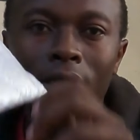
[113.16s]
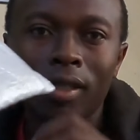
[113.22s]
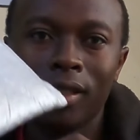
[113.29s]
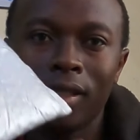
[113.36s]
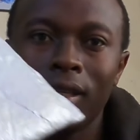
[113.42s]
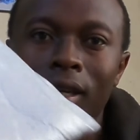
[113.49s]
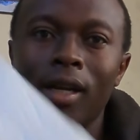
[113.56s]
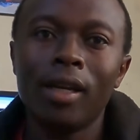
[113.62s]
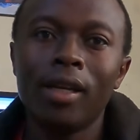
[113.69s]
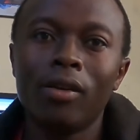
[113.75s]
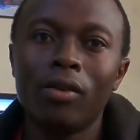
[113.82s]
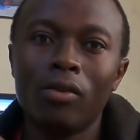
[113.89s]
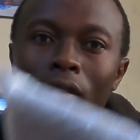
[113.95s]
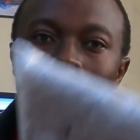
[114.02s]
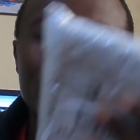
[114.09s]
is here.
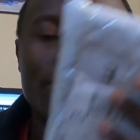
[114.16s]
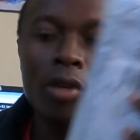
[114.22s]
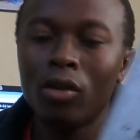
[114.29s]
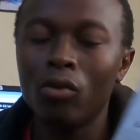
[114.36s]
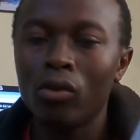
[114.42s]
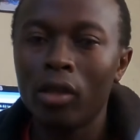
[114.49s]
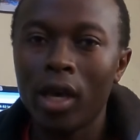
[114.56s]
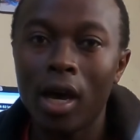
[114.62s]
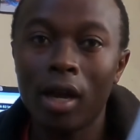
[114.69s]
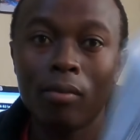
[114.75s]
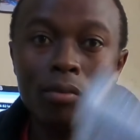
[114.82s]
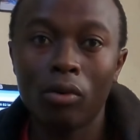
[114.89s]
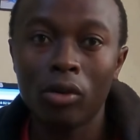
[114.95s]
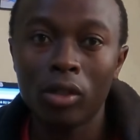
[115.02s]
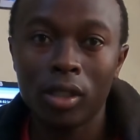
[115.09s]
Let me do the
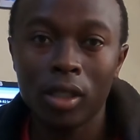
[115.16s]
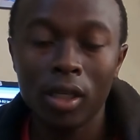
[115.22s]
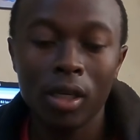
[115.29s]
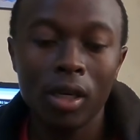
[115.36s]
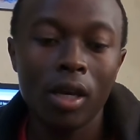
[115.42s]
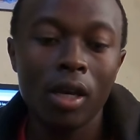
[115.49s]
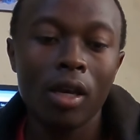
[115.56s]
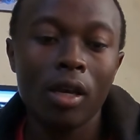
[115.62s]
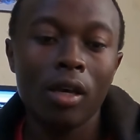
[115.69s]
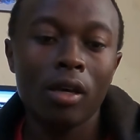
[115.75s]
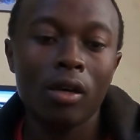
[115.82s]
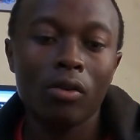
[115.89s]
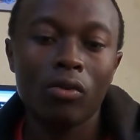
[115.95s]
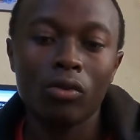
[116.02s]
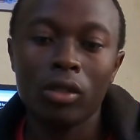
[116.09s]
unboxing,
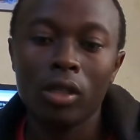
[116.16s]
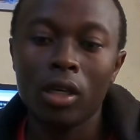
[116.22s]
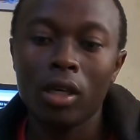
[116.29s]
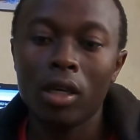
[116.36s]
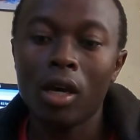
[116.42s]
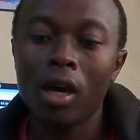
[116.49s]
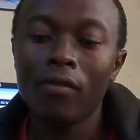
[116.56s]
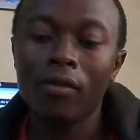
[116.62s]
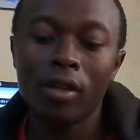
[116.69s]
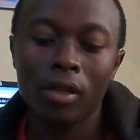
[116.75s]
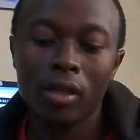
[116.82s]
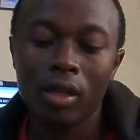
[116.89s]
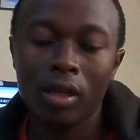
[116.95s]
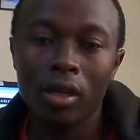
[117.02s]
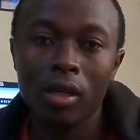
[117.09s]
because I
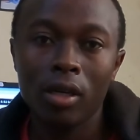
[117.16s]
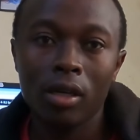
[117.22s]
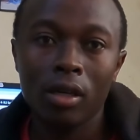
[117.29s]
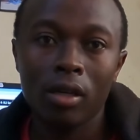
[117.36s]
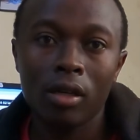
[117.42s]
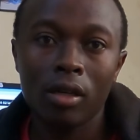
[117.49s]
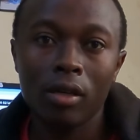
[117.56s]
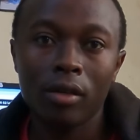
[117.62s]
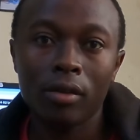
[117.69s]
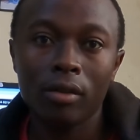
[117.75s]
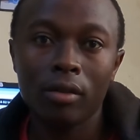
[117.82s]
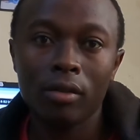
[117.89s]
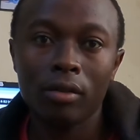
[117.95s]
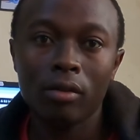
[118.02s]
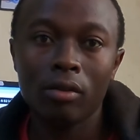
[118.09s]
haven't
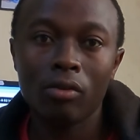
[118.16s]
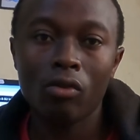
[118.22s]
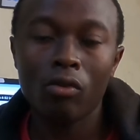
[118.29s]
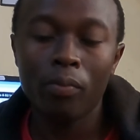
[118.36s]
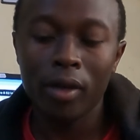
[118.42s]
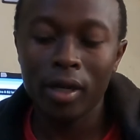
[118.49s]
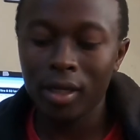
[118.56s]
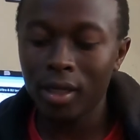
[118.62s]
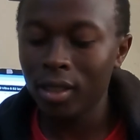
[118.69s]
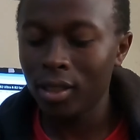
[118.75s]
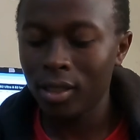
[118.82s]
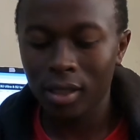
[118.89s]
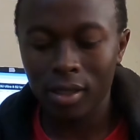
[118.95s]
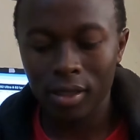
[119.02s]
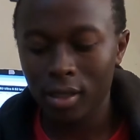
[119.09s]
opened
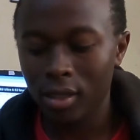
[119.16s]
it.